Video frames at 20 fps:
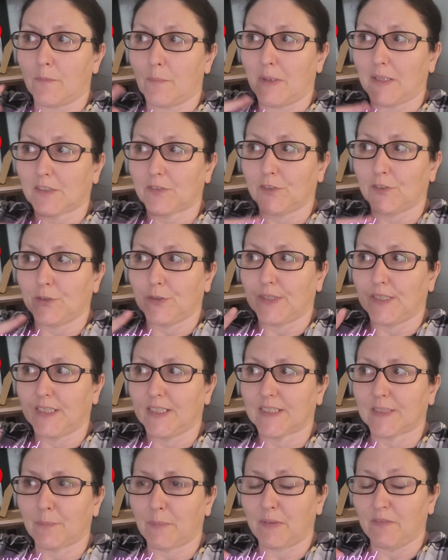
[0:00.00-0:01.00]
the past few
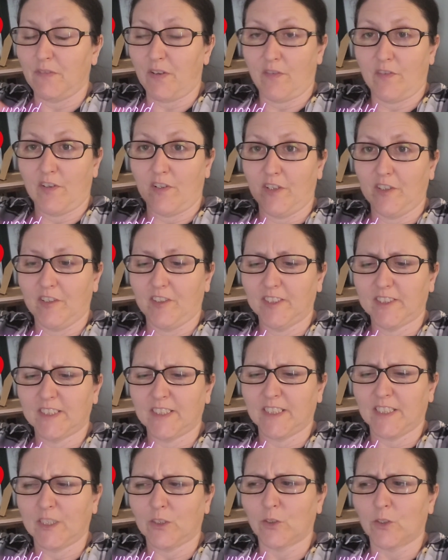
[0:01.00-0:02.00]
days I've been very
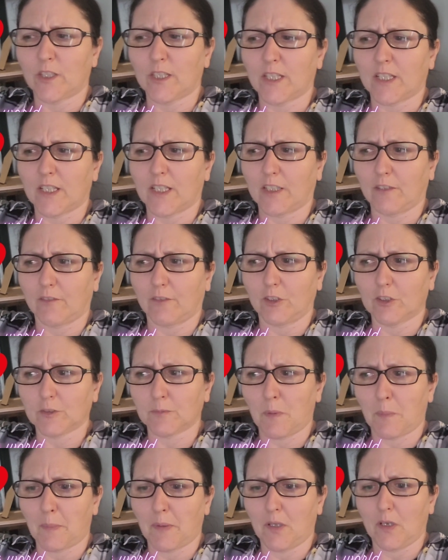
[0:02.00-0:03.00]
irritated with it, and I've lost
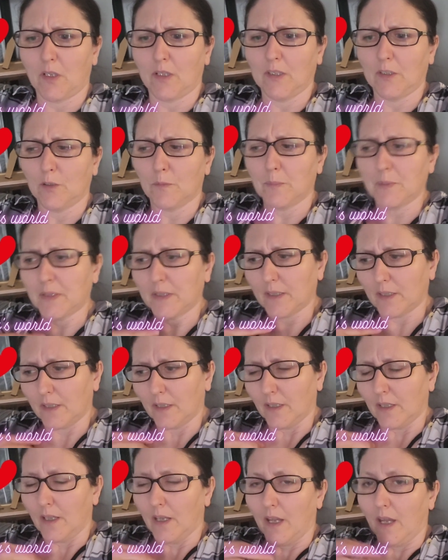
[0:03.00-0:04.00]
my plot a little bit.
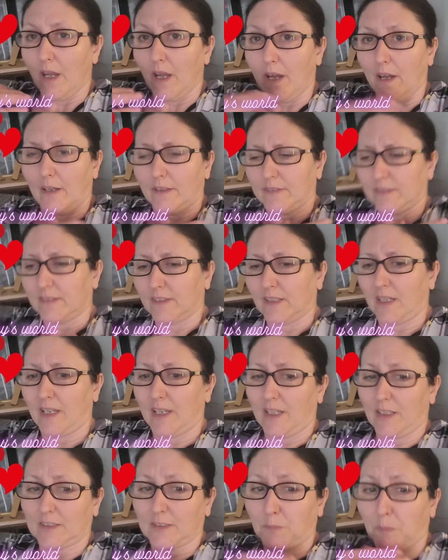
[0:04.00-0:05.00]
And I
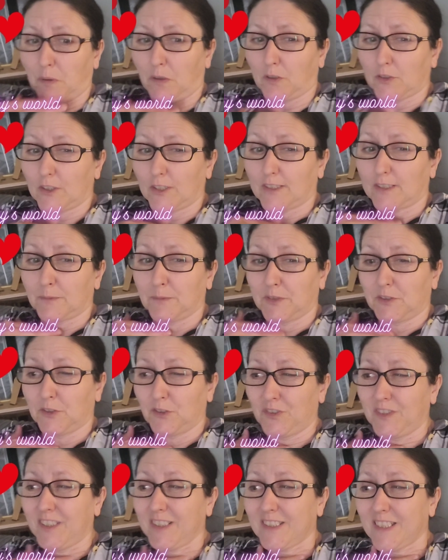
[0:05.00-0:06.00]
had to apologise to my
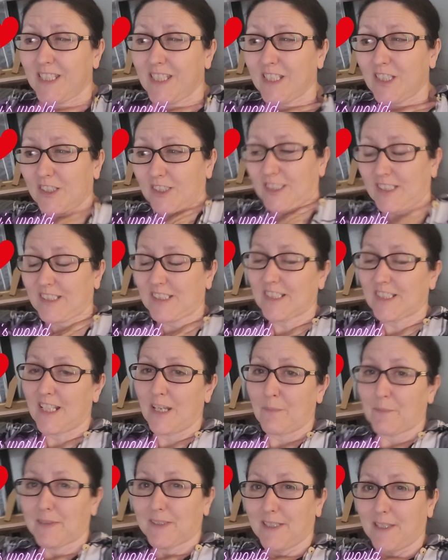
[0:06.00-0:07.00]
son yesterday because I
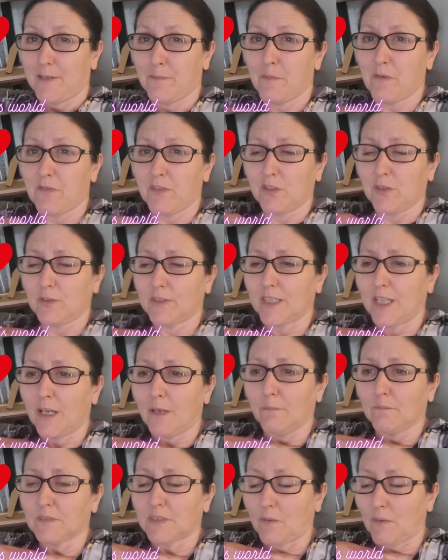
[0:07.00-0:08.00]
snapped at him a few
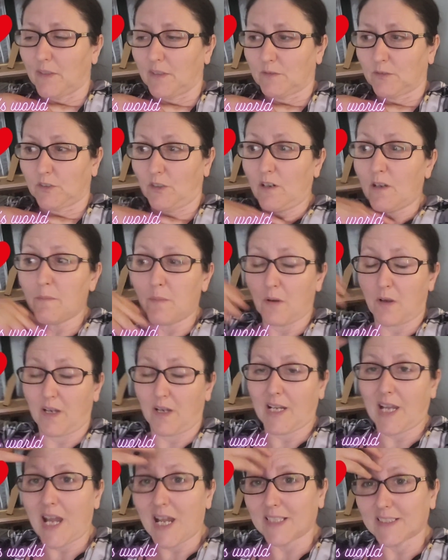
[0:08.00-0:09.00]
times. I went, "I'm sorry, but I
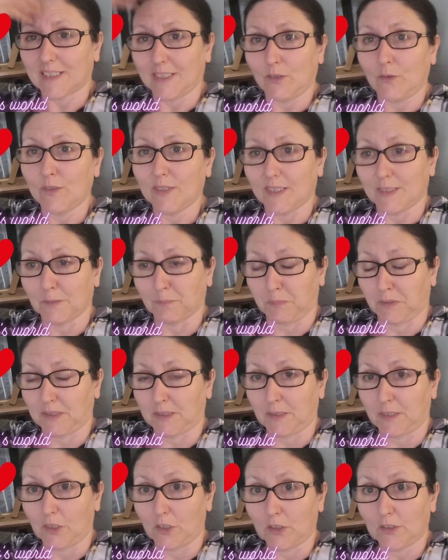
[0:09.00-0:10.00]
can't deal with this
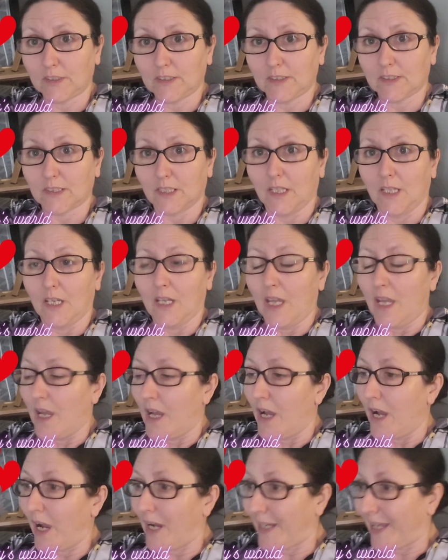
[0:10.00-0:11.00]
bloody noise.
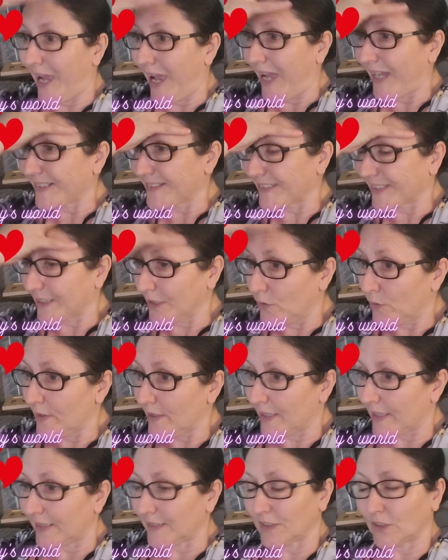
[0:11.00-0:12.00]
I can't deal with
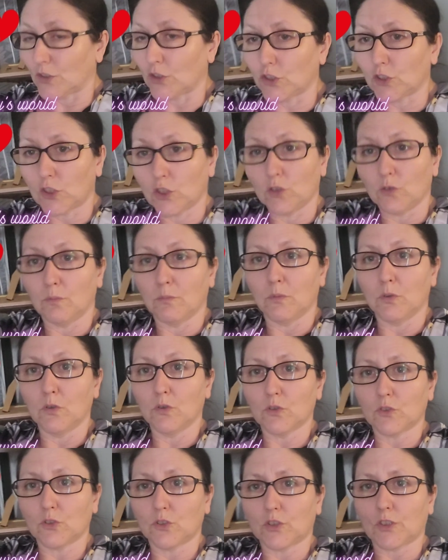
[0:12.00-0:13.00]
it. It's just too
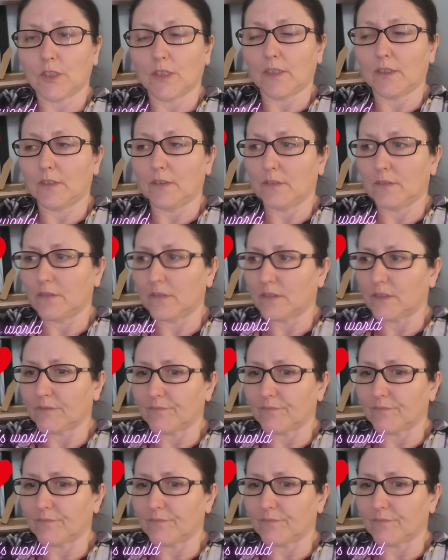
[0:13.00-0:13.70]
much." And